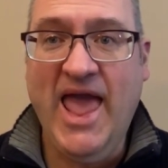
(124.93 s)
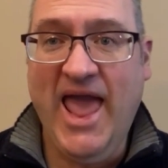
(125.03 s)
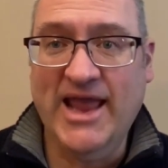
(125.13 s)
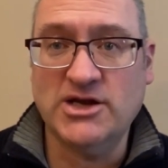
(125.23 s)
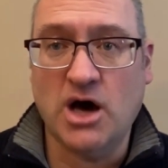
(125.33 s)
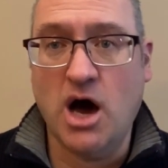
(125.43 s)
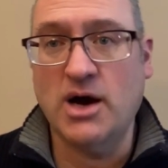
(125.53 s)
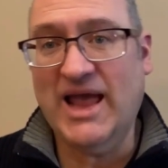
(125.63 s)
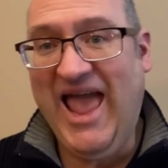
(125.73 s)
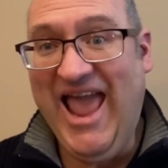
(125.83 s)
a
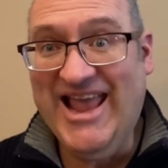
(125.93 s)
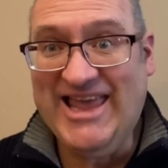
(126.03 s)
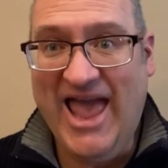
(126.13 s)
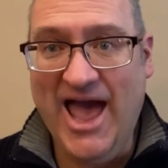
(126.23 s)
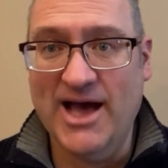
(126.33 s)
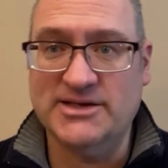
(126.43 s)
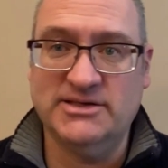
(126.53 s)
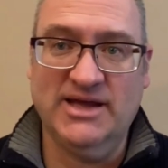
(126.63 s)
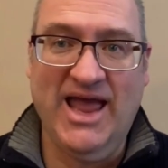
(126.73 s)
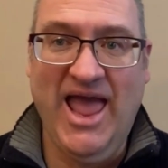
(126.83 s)
dog, a cat,
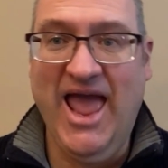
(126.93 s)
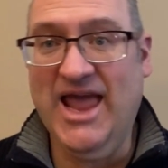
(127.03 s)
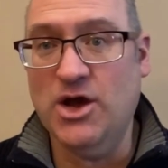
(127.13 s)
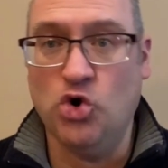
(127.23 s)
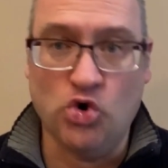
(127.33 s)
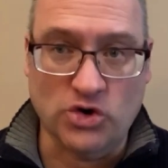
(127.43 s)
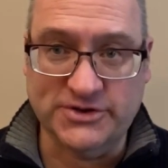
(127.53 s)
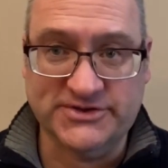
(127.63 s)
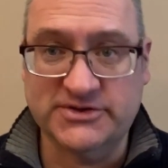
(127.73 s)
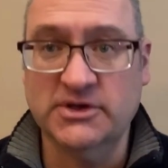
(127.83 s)
a
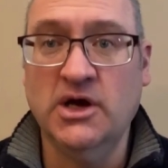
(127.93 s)
horse?